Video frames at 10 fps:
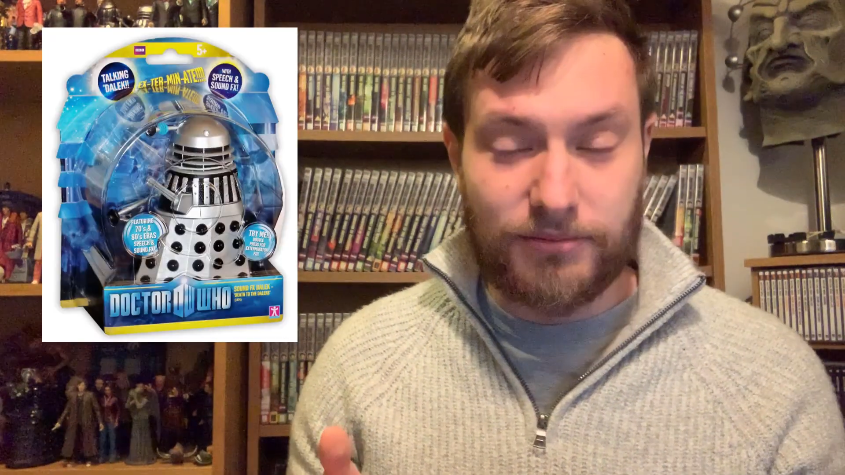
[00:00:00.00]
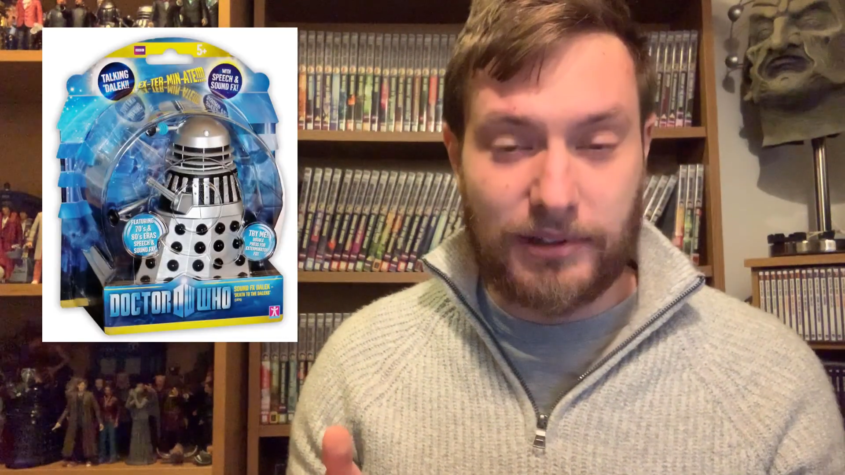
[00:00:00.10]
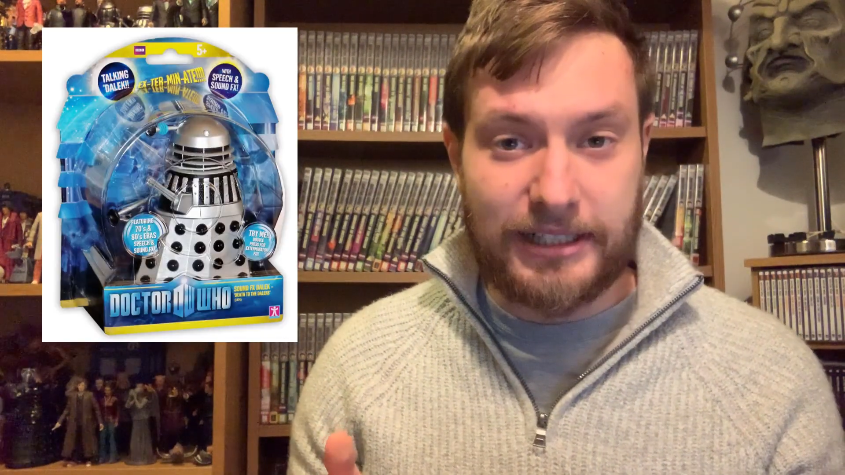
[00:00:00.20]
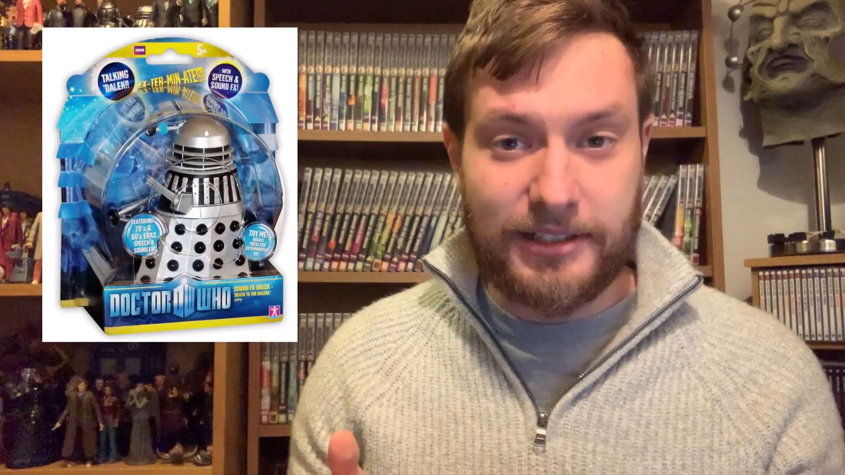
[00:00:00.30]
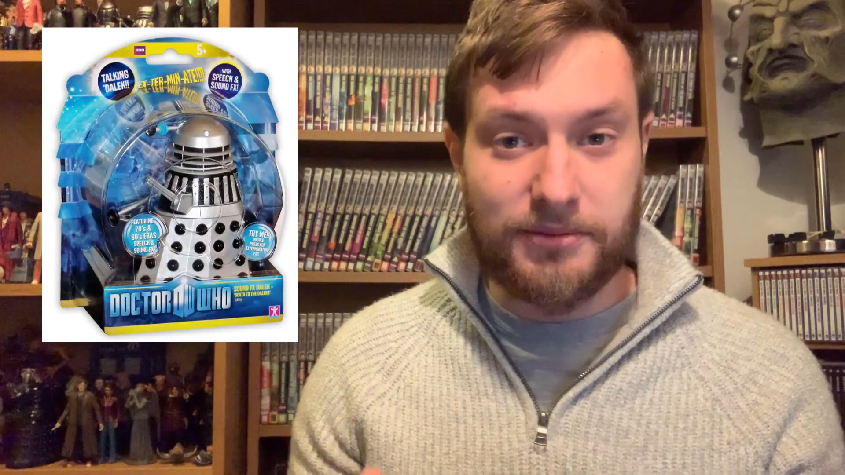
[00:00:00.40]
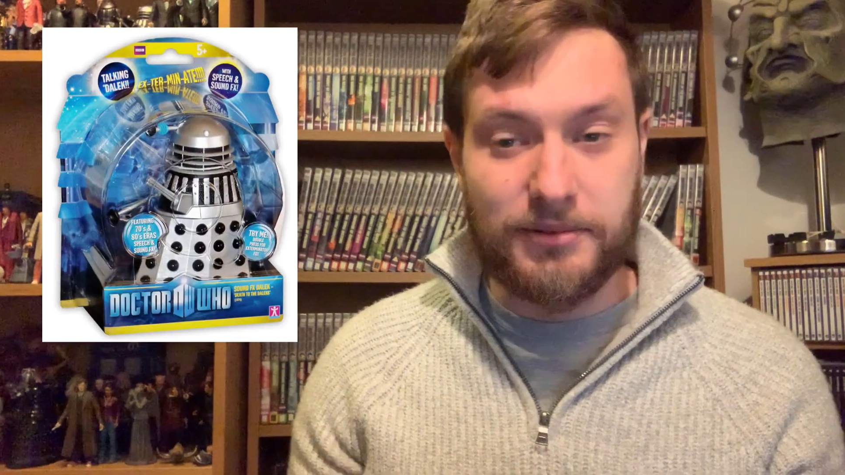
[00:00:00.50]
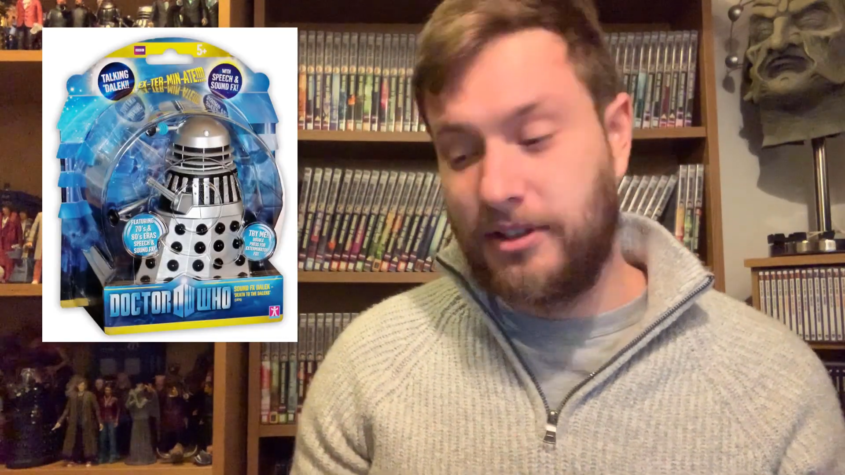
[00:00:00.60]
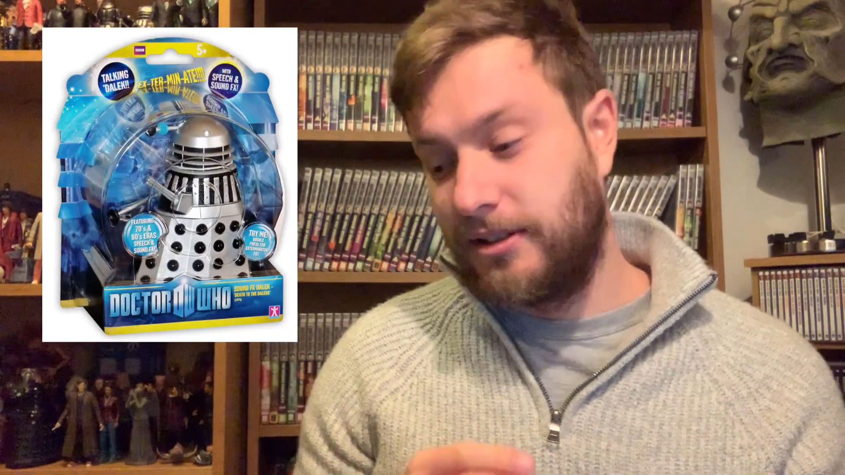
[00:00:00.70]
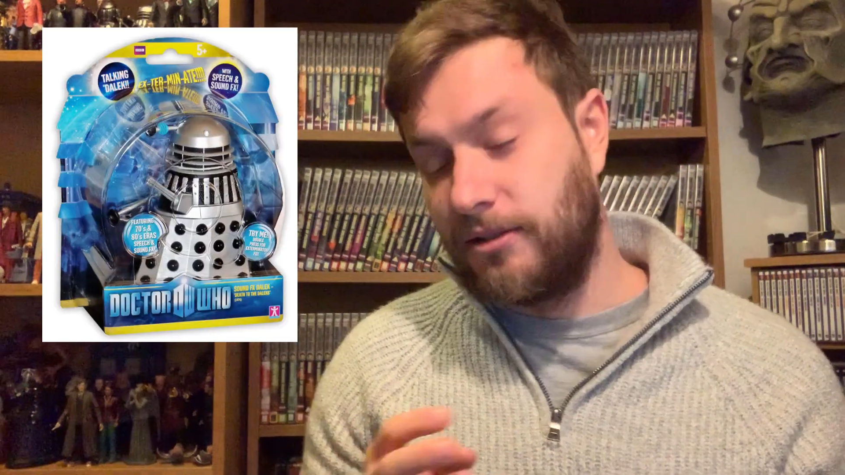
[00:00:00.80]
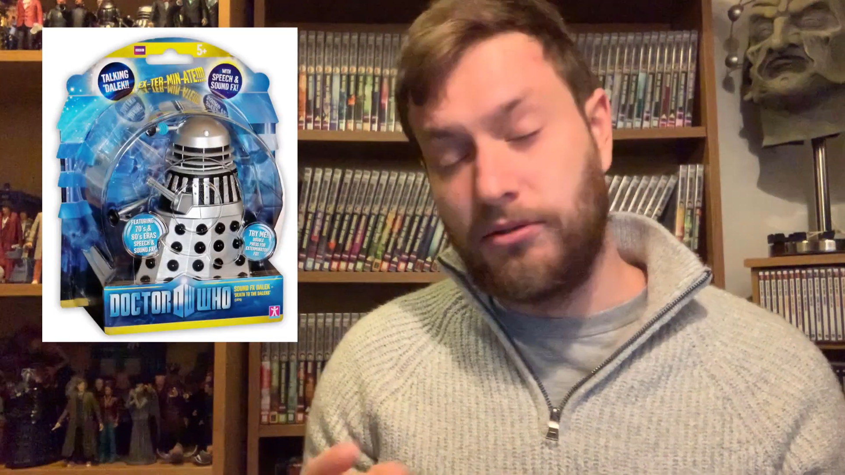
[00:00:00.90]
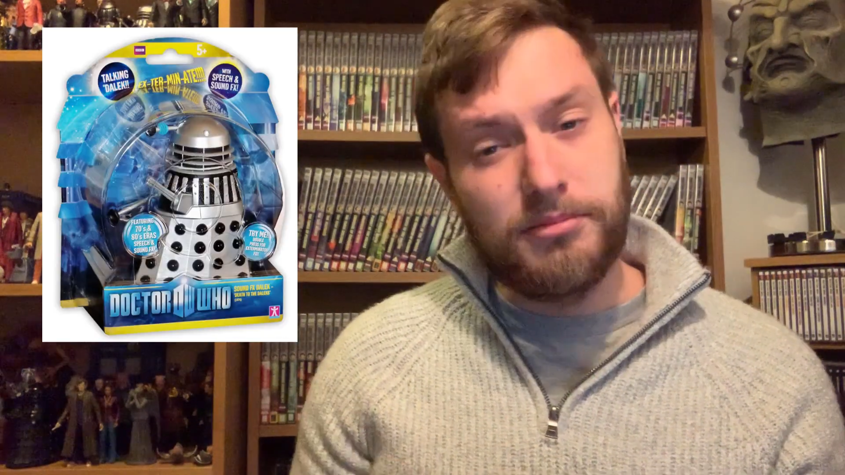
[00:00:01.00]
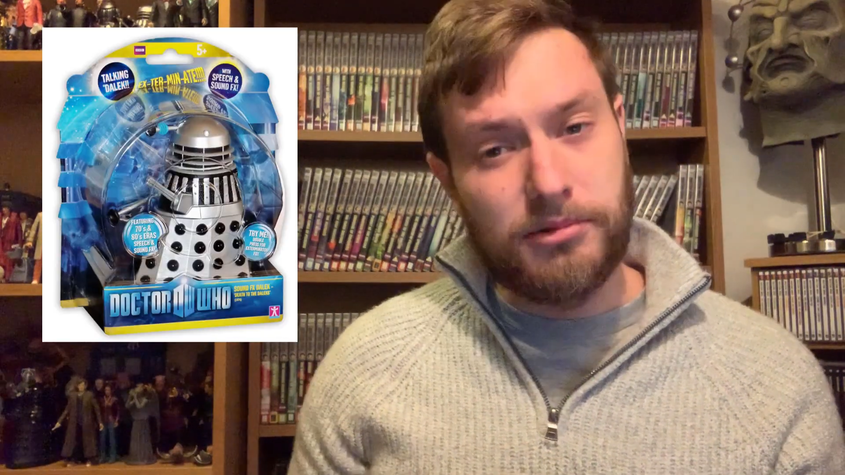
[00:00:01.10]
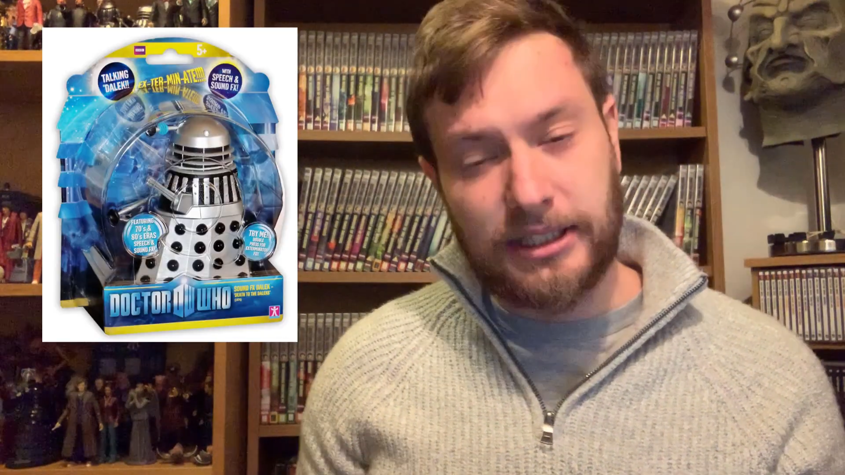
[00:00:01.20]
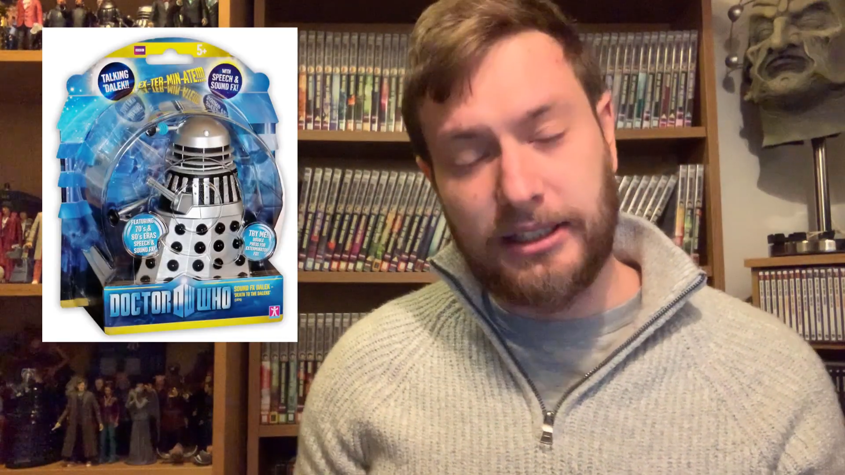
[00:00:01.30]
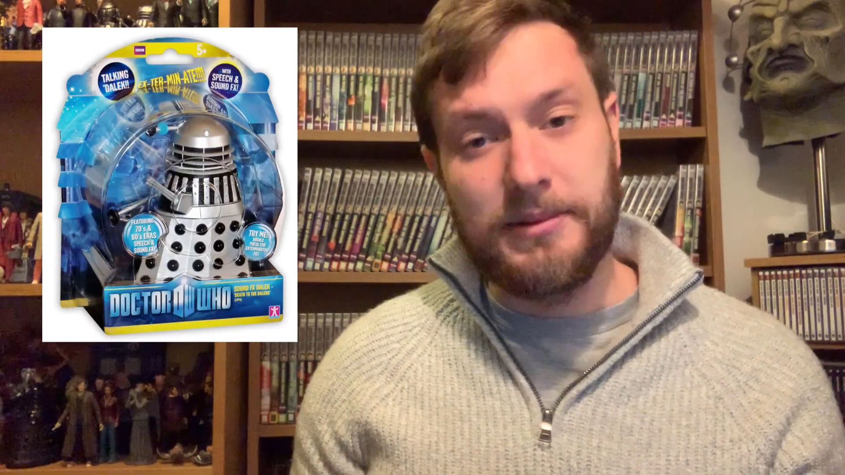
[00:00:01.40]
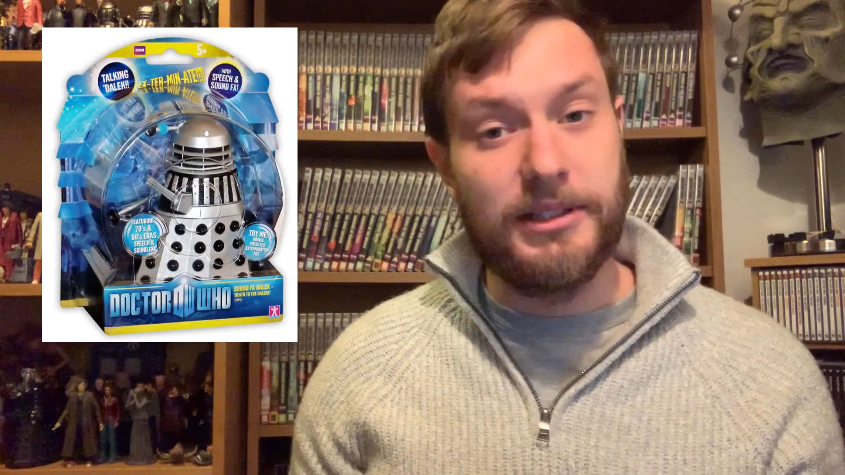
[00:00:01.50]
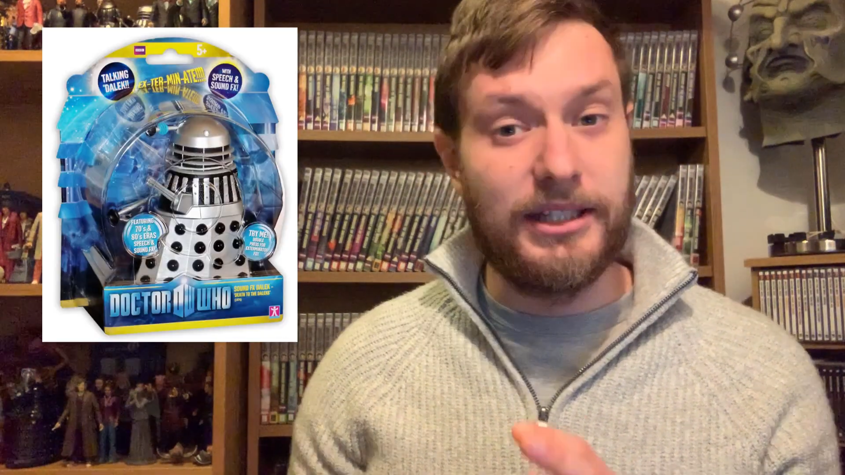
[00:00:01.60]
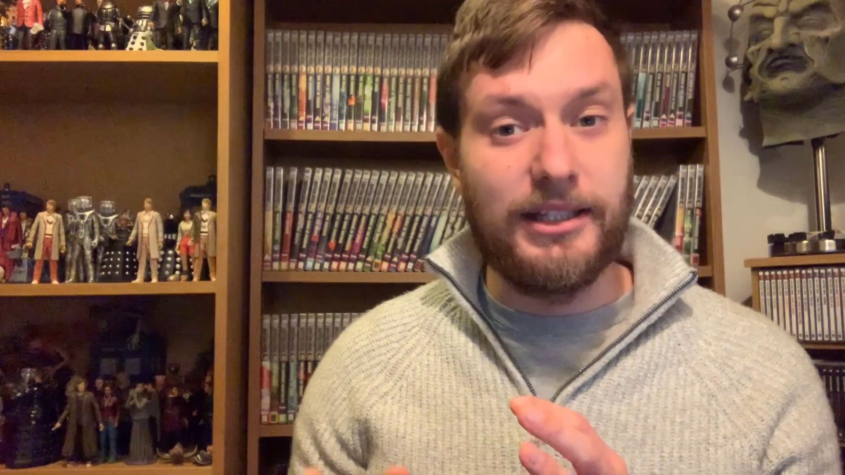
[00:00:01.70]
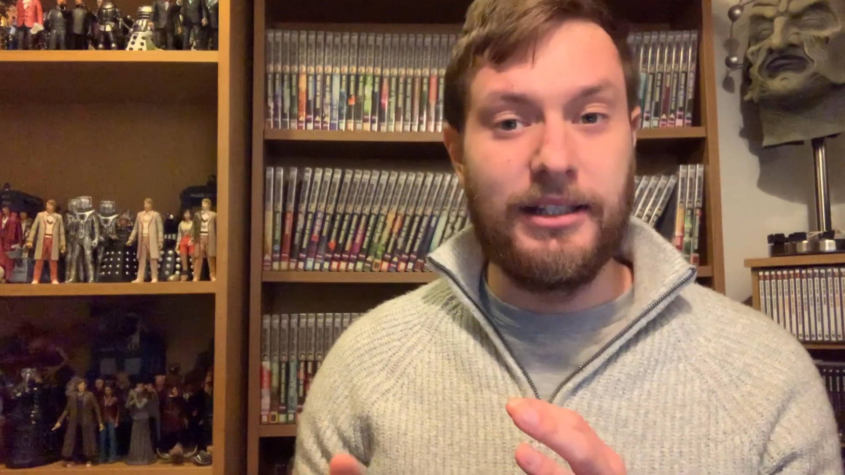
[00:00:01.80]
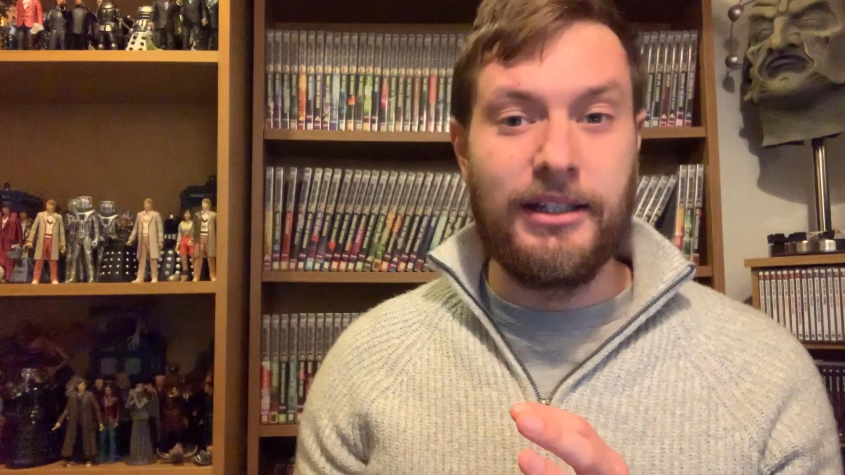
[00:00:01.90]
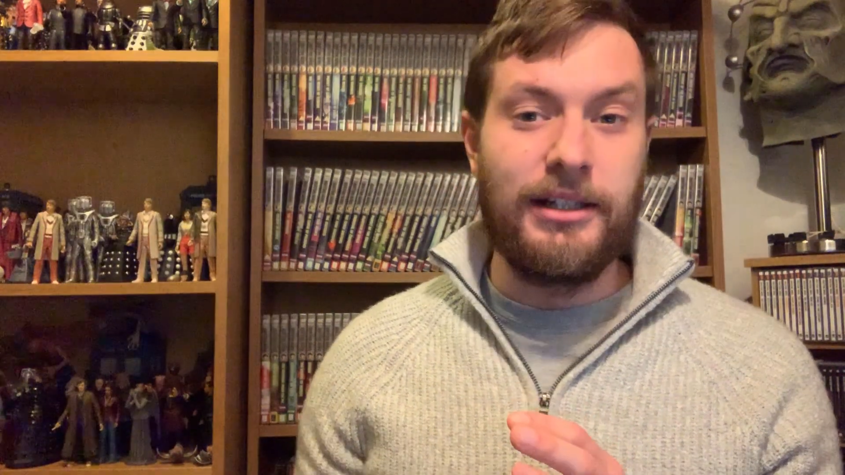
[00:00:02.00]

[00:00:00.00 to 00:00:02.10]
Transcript: range with just the normal gun, but the